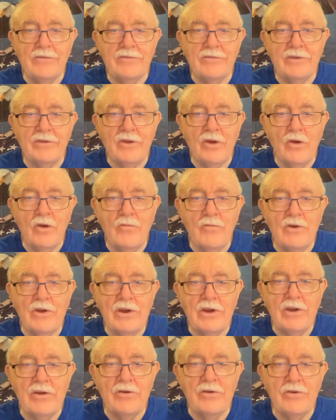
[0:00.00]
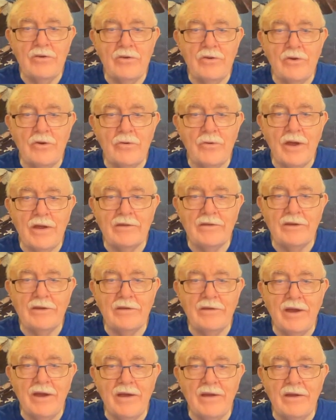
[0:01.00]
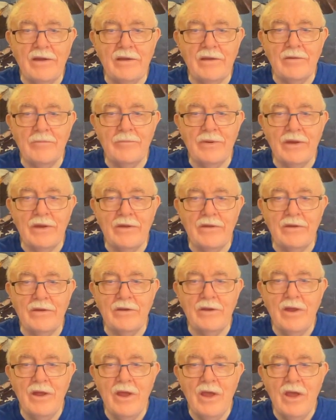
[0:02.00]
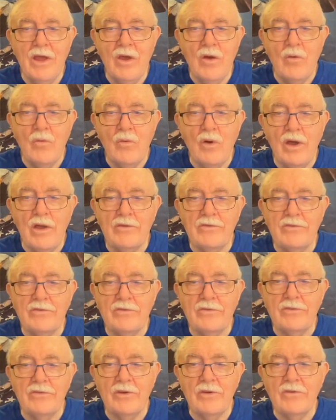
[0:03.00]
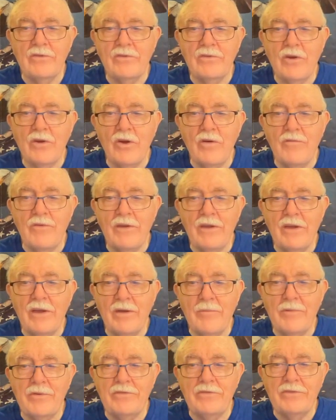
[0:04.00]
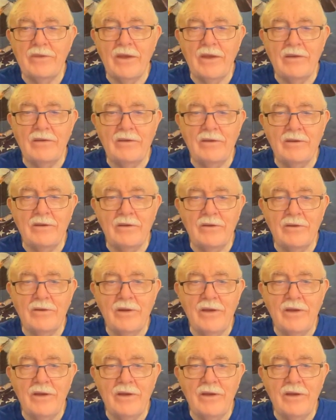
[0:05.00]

and overhear you correct a dining companion while scarfing up a steak dinner.